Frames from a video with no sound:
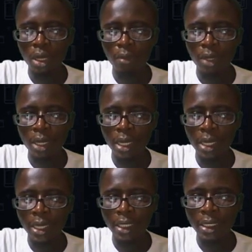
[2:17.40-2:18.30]

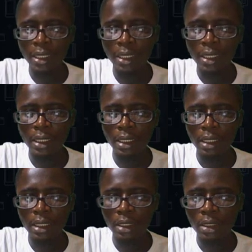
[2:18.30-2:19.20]
apply
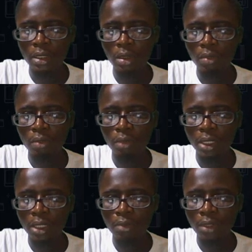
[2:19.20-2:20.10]
some
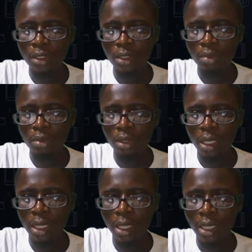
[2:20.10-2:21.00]
basic principles
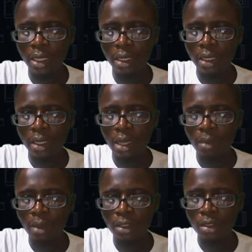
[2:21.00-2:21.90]
here
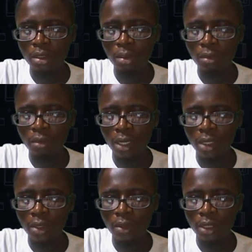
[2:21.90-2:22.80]
about the sum of
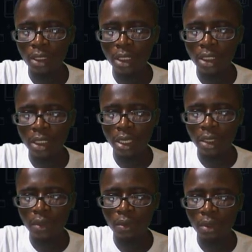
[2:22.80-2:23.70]
angle in a
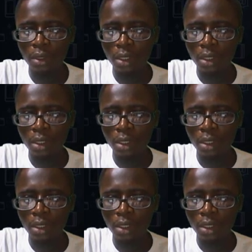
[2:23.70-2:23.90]
triangle.